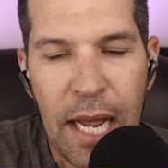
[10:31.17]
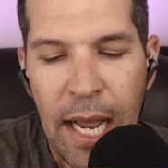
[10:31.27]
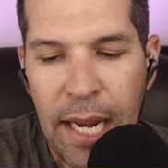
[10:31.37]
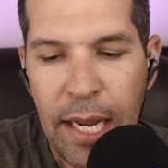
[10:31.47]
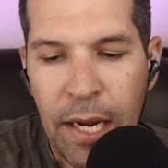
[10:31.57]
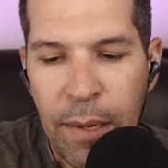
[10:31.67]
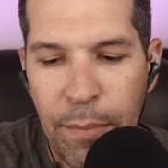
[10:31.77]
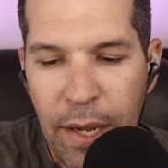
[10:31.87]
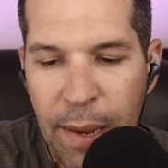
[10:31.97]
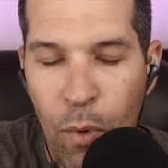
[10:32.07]
I
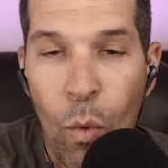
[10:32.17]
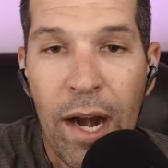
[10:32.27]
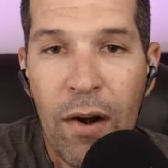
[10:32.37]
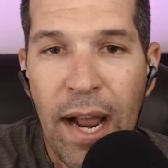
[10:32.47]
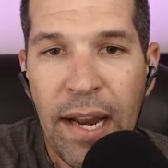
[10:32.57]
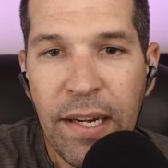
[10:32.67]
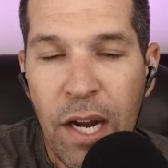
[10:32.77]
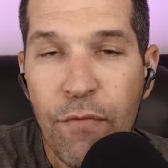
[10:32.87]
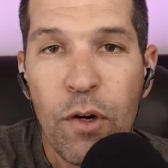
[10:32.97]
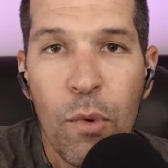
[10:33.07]
am aware and
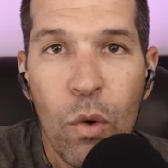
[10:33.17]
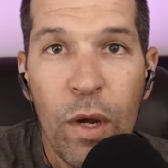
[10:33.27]
comfortable